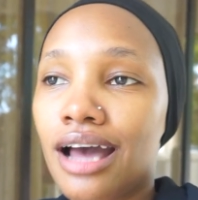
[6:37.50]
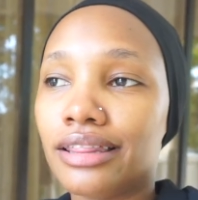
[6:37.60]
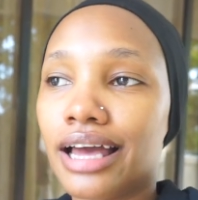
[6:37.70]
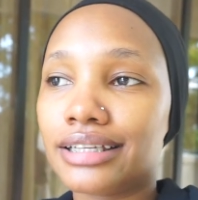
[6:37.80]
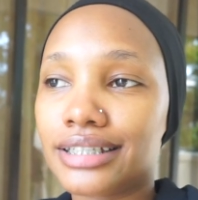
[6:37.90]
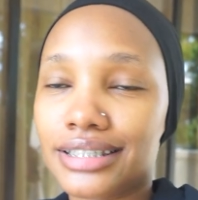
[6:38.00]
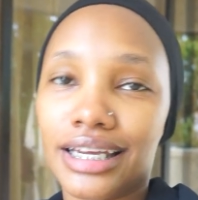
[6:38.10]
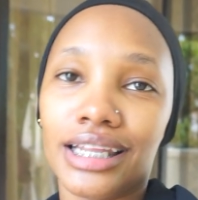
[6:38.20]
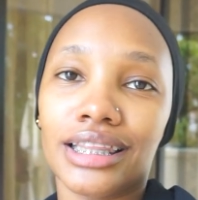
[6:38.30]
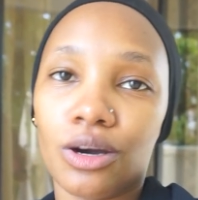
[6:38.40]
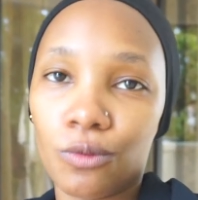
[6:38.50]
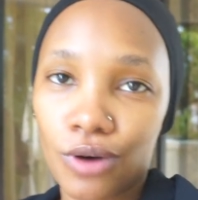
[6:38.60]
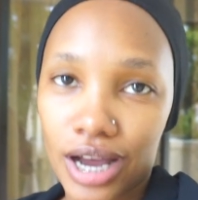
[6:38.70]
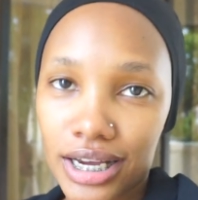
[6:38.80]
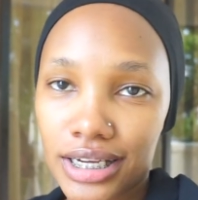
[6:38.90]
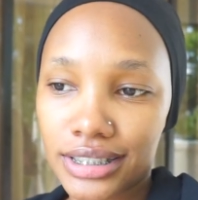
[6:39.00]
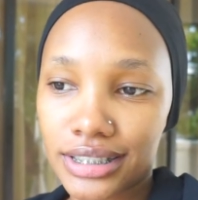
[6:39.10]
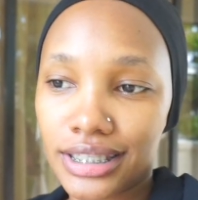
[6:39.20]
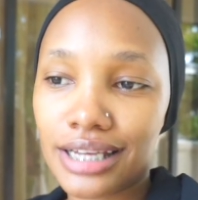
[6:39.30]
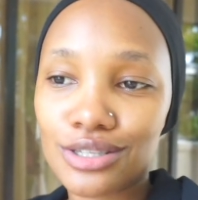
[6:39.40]
that is in the
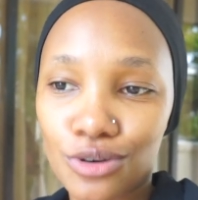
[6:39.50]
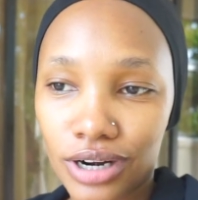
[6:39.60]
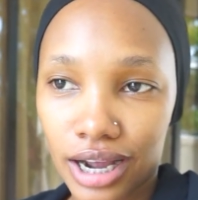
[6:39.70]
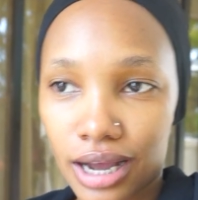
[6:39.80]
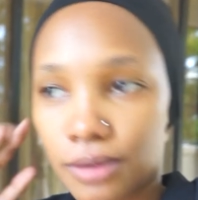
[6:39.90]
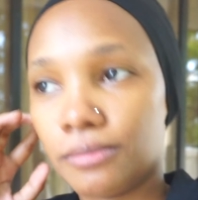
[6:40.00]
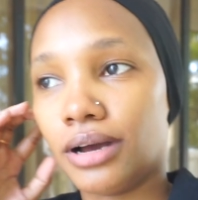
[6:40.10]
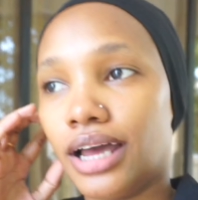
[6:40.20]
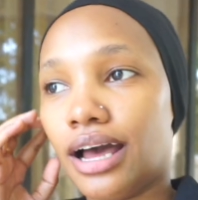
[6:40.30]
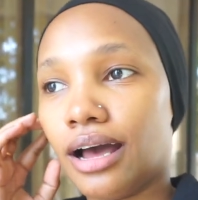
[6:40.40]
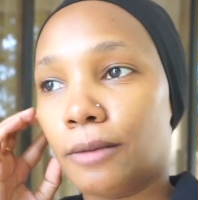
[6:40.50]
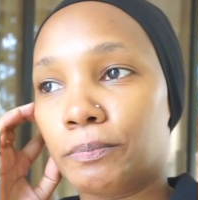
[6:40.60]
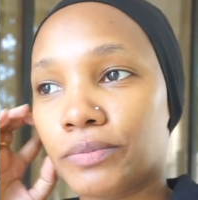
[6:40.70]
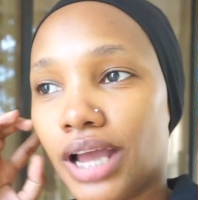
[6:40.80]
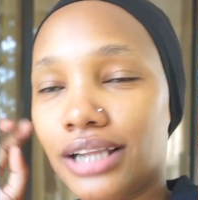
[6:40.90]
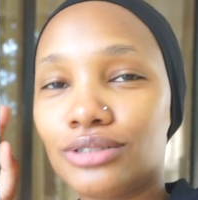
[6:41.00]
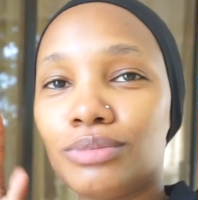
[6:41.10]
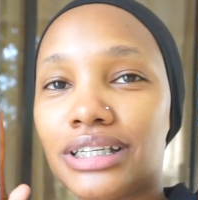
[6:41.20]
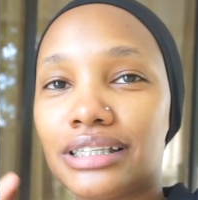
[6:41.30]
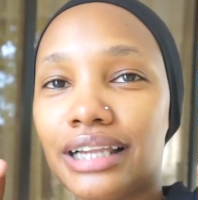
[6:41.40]
works, that's gonna come a little
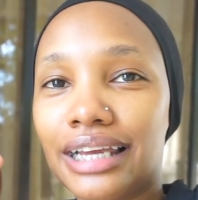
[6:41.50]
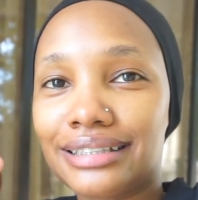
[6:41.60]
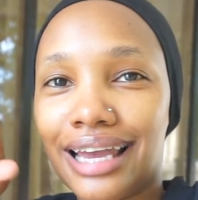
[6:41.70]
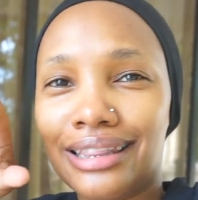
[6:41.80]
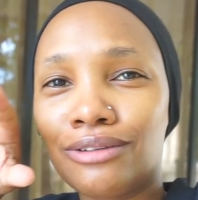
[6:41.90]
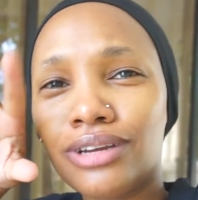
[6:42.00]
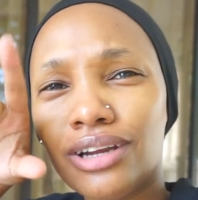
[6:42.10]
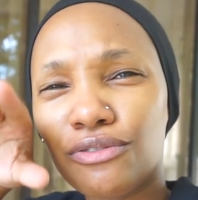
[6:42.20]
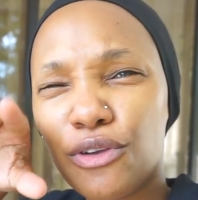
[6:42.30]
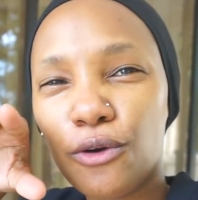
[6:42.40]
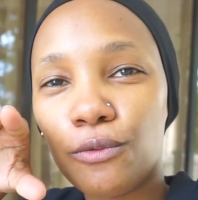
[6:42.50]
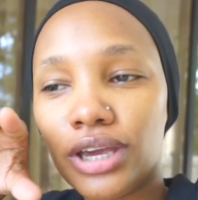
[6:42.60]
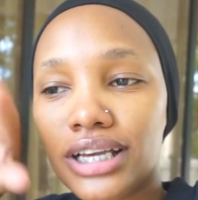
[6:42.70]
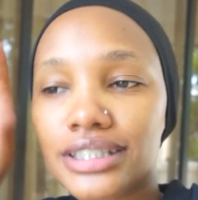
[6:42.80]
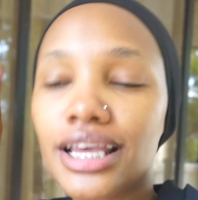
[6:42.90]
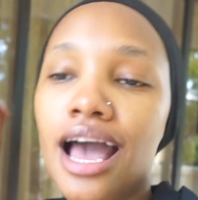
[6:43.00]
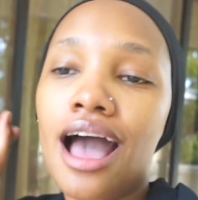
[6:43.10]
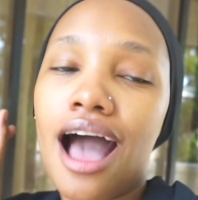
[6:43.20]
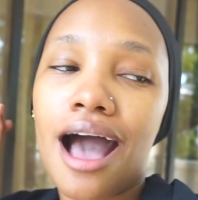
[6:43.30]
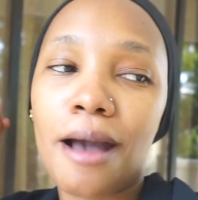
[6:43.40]
bit later in a few weeks.
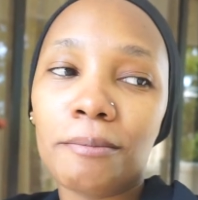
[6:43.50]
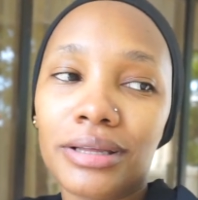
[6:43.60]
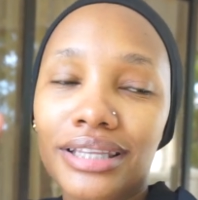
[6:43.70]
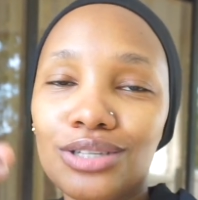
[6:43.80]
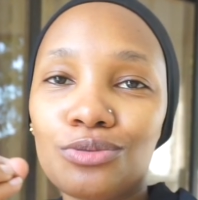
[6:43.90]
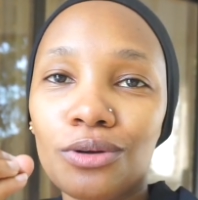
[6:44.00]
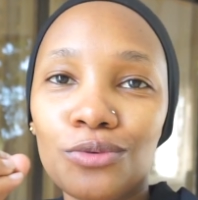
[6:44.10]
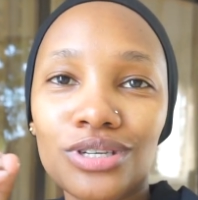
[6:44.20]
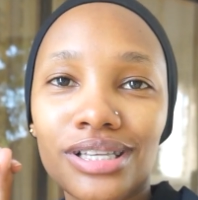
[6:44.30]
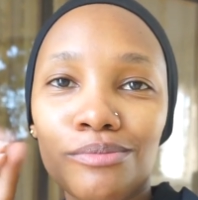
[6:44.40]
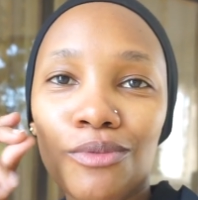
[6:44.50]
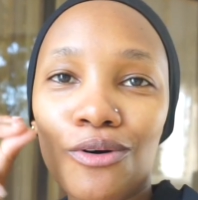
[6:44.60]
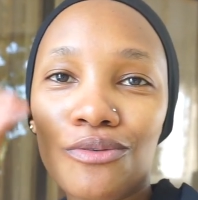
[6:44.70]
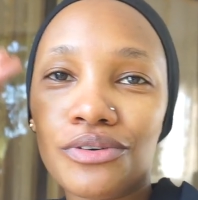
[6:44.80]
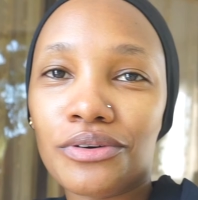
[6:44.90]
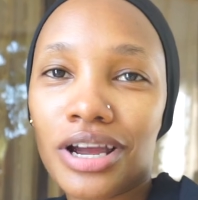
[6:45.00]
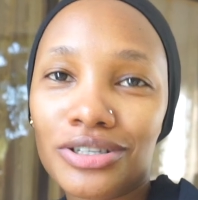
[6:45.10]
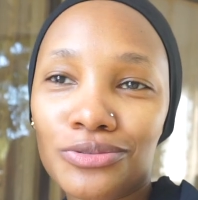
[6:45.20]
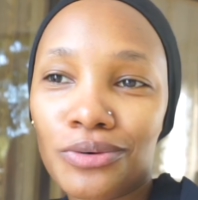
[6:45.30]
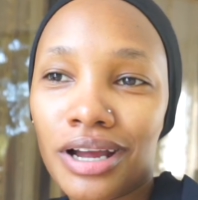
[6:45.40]
But this one was more of a
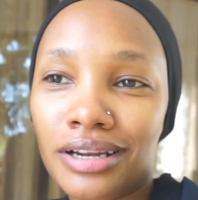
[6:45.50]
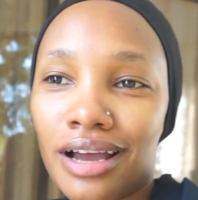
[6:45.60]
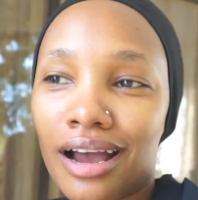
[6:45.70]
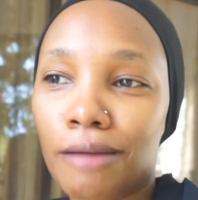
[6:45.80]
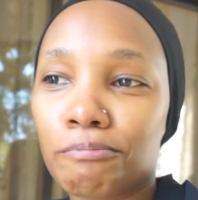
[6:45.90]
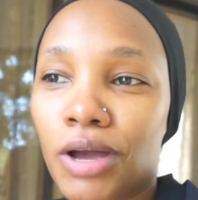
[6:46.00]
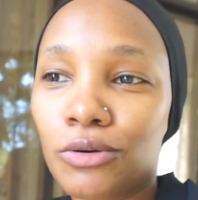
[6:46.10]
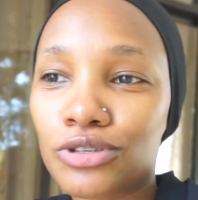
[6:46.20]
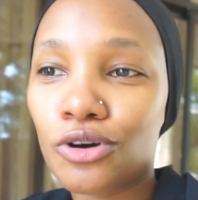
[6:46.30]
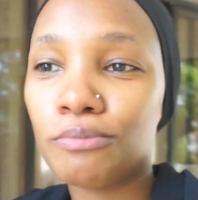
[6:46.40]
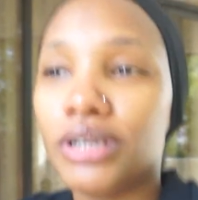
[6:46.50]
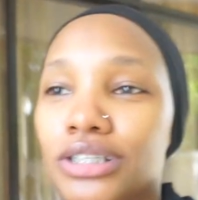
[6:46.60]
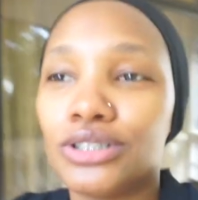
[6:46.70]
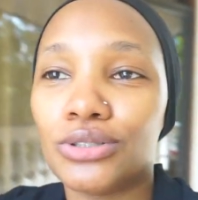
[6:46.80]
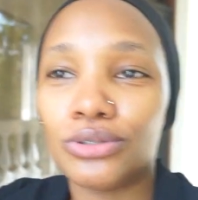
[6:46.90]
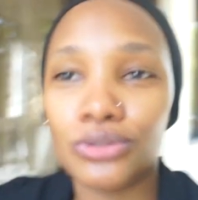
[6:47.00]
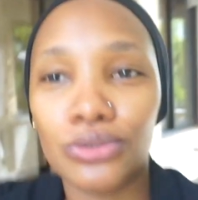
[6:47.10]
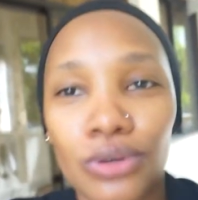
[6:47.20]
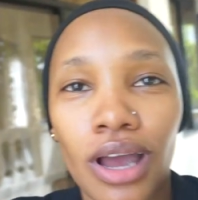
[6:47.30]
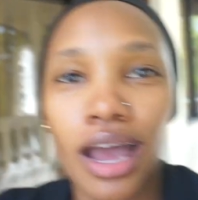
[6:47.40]
rushed one. I was hoping
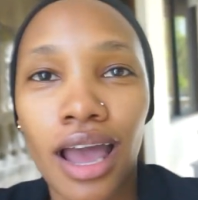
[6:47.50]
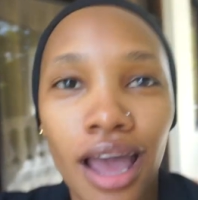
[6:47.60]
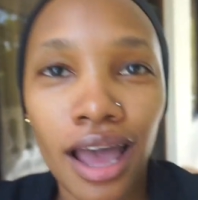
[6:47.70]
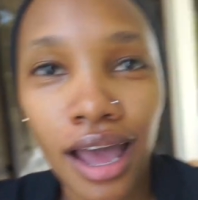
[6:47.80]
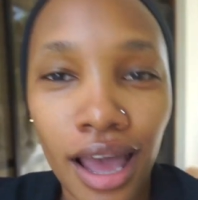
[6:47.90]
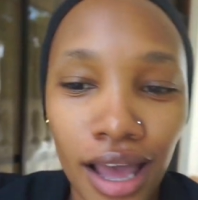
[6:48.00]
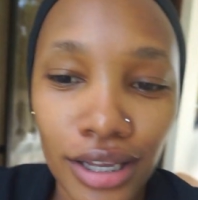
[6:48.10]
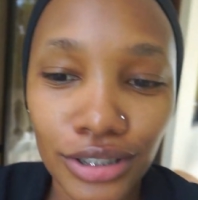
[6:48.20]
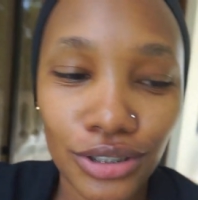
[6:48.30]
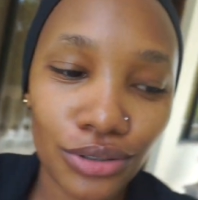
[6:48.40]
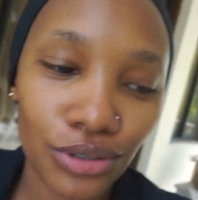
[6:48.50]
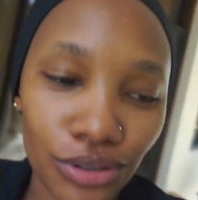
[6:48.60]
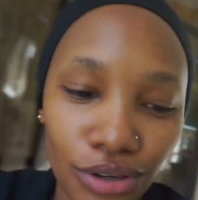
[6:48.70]
to you